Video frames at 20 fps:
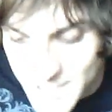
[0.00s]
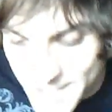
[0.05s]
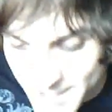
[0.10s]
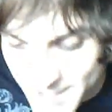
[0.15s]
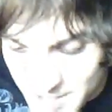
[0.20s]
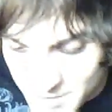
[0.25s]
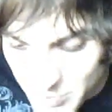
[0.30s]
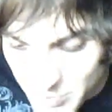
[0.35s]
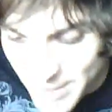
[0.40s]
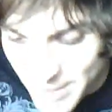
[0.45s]

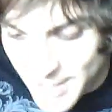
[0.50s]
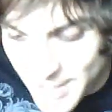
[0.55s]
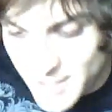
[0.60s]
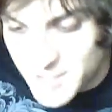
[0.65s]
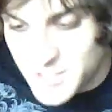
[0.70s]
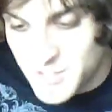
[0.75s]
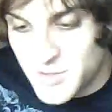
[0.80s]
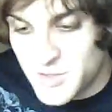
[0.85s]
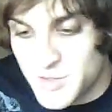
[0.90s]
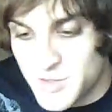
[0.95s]
zincs
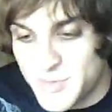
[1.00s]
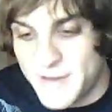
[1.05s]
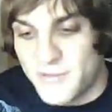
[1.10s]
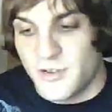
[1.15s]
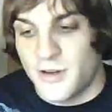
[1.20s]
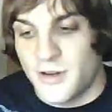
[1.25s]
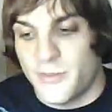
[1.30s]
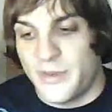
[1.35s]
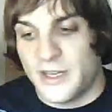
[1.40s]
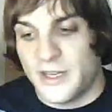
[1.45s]
back to him
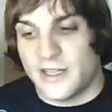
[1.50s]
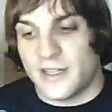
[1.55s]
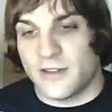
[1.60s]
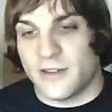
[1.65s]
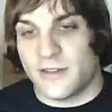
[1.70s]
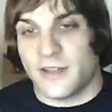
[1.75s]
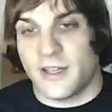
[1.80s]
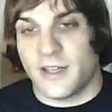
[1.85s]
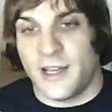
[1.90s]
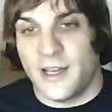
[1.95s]
after he picked
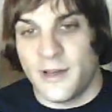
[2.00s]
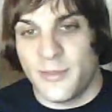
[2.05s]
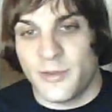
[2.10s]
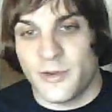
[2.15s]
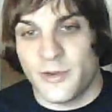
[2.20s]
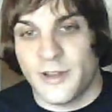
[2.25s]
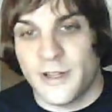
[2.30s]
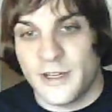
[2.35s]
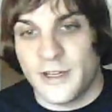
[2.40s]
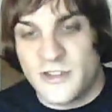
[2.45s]
out the
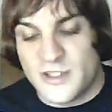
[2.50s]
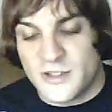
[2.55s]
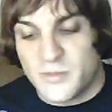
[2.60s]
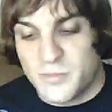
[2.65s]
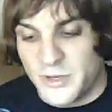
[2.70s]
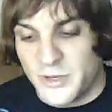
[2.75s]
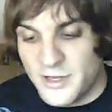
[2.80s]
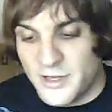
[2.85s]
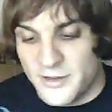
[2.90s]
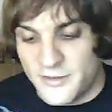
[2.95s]
copper that he
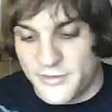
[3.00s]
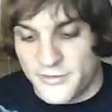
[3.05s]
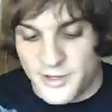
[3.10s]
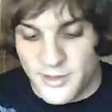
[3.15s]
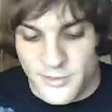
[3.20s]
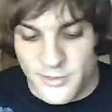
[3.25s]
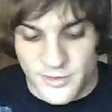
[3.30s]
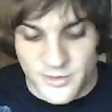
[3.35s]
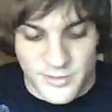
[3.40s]
just bought from